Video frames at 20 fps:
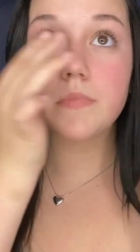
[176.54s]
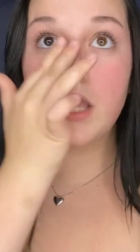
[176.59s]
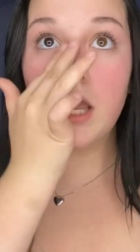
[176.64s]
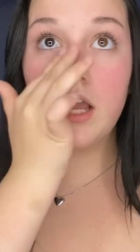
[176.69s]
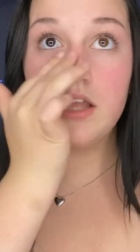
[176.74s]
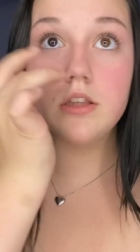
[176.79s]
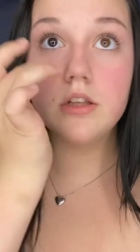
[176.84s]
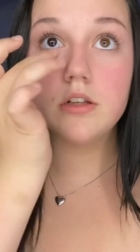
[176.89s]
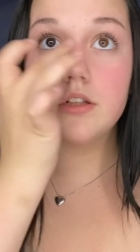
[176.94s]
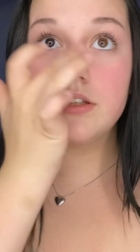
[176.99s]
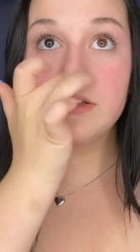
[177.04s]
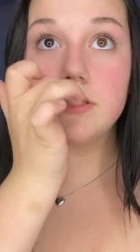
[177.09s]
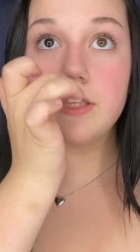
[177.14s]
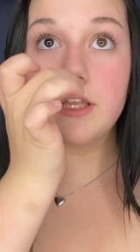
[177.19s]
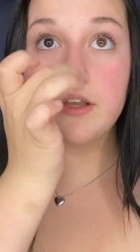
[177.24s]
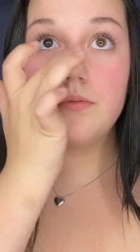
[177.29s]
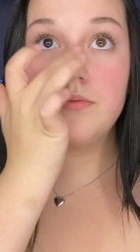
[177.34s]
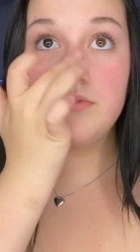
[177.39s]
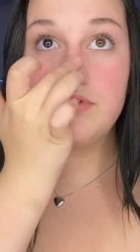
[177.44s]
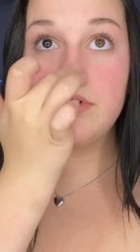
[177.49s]
I look
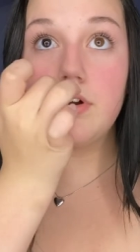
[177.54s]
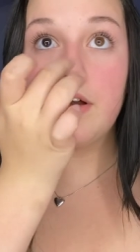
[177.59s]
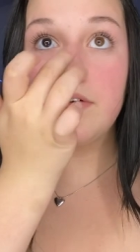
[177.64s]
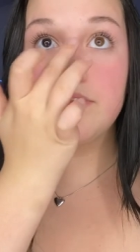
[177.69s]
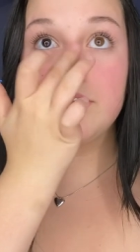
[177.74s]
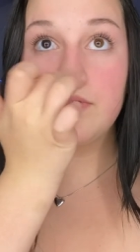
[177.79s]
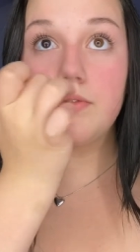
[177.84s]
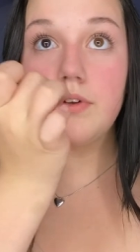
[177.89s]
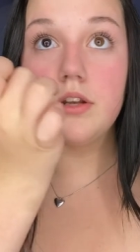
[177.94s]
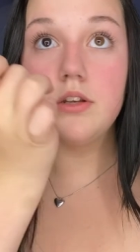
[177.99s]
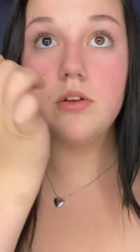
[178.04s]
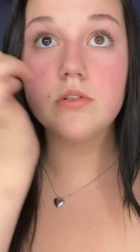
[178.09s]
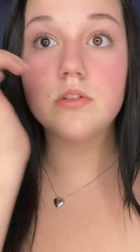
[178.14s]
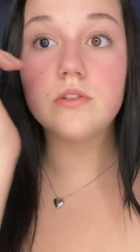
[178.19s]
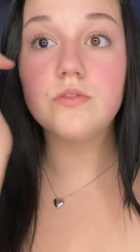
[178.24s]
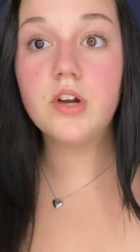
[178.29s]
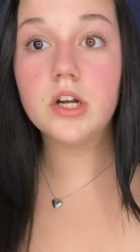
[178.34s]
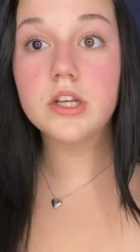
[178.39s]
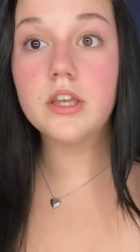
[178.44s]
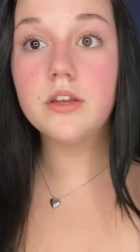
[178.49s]
like Rudolph the Red-Nosed
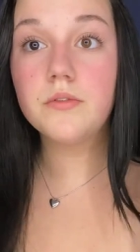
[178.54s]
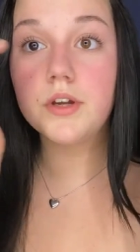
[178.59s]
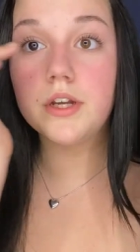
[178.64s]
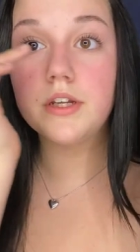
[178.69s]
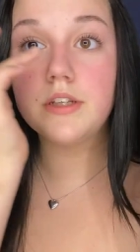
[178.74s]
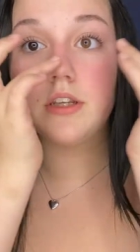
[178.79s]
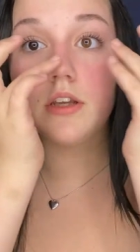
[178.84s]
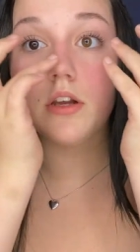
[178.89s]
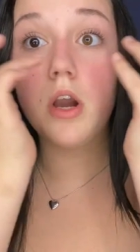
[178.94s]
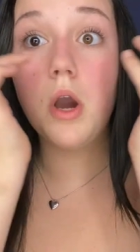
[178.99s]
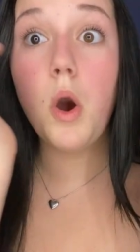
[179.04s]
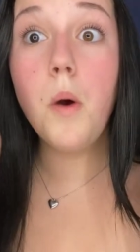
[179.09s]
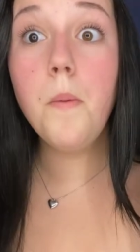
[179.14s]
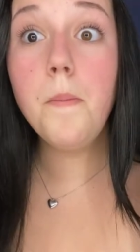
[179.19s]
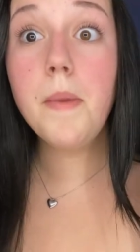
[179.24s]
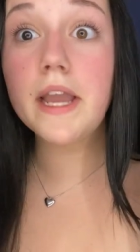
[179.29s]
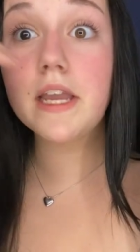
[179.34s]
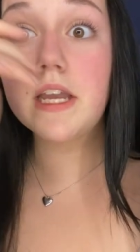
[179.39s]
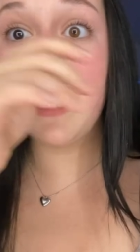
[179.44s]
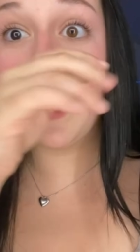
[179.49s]
fucking Reindeer. Oh
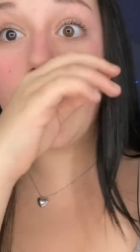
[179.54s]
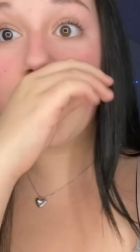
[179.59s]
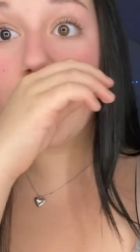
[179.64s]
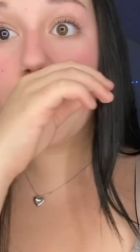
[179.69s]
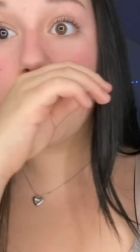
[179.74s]
my god, I